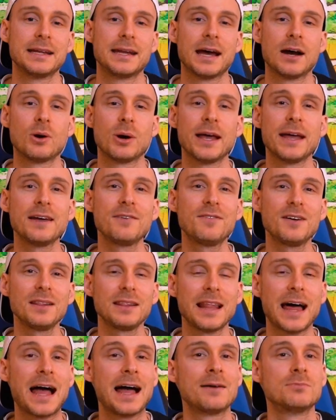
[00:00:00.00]
Now, Ava
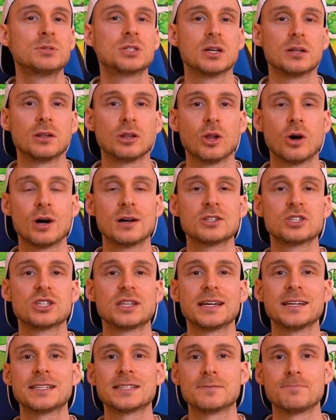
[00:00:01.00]
Labs launched
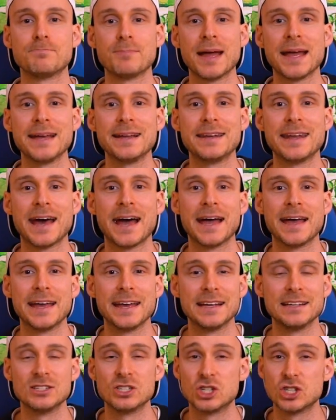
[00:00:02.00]
its mainnet
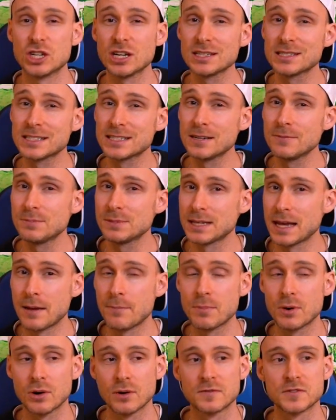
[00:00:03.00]
in just
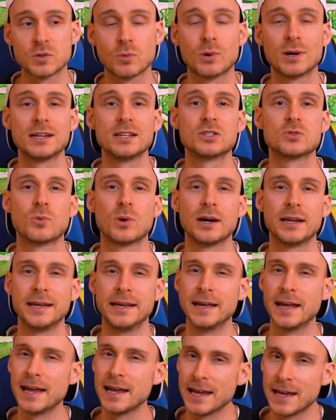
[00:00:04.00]
September of
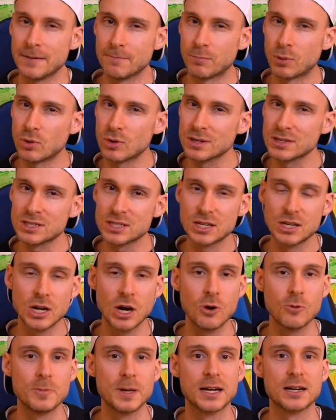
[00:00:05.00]
2020. Important to
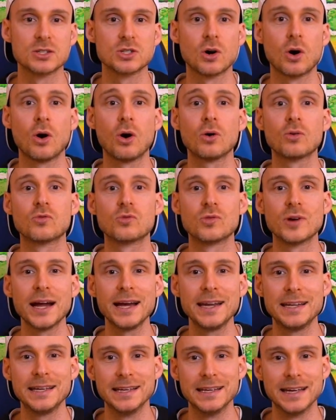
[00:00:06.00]
note because
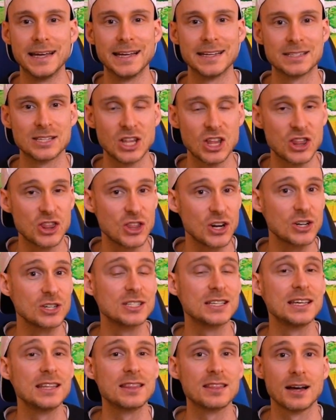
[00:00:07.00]
already it's the
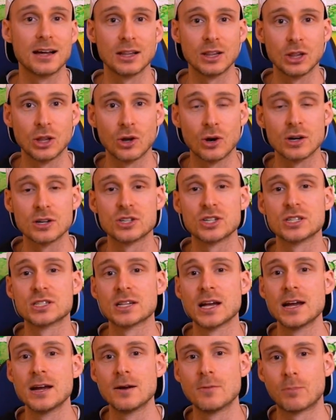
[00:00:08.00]
13th largest
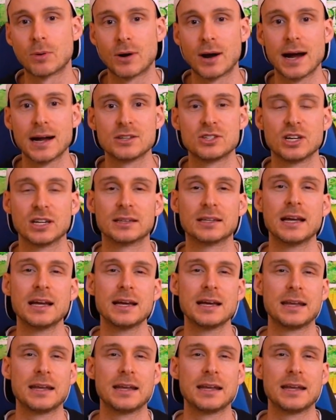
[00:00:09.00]
project.